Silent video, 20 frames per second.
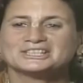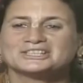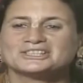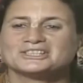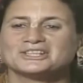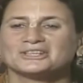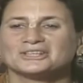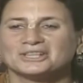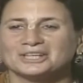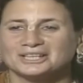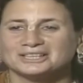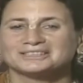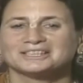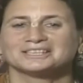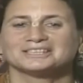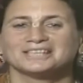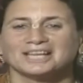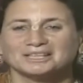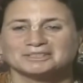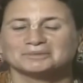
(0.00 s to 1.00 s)
so then I
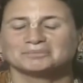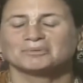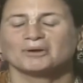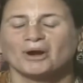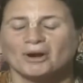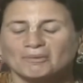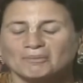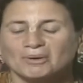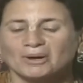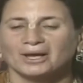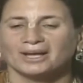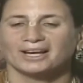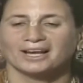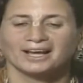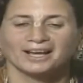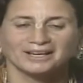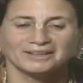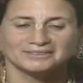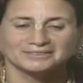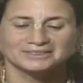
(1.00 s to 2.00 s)
said, Yes, Prabhupada,
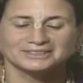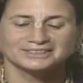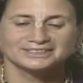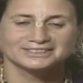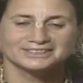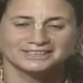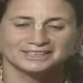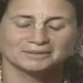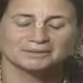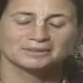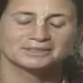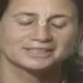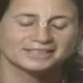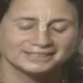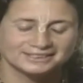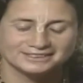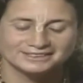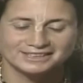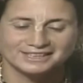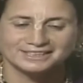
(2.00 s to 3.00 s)
I'm going to chant,
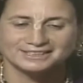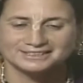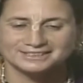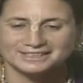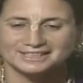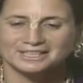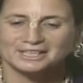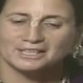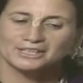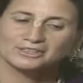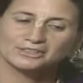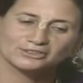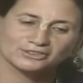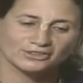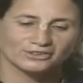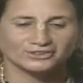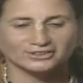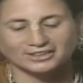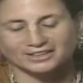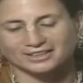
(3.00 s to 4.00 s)
yes, yes. He goes,
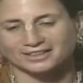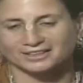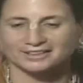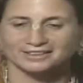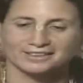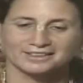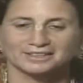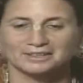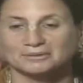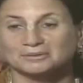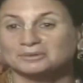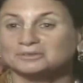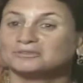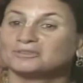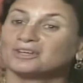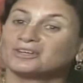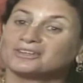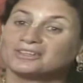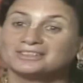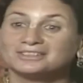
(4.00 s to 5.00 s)
Okay. And he was
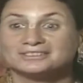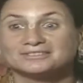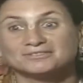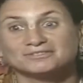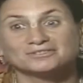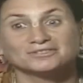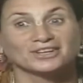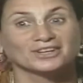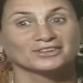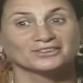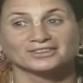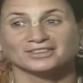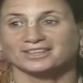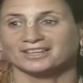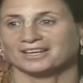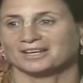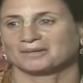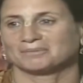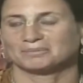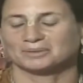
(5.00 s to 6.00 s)
very, very
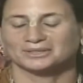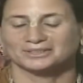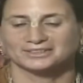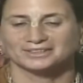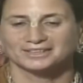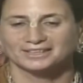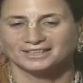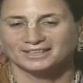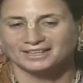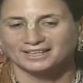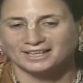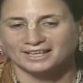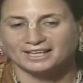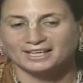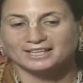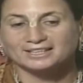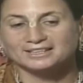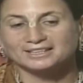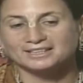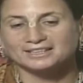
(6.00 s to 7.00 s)
happy.
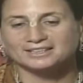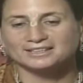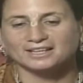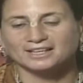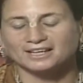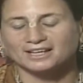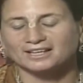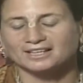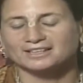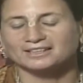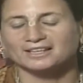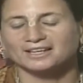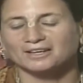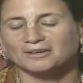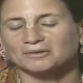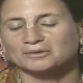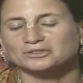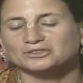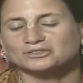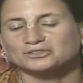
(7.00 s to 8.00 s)
Mm-hmm. And then I,
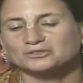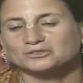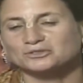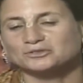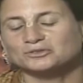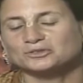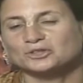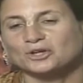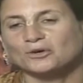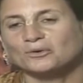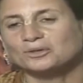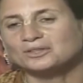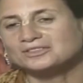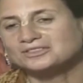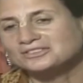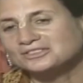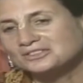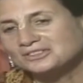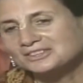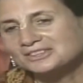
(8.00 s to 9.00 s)
I was
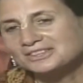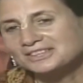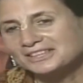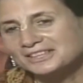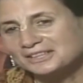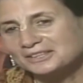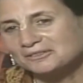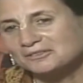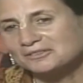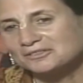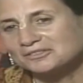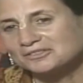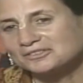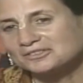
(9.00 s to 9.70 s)
going to leave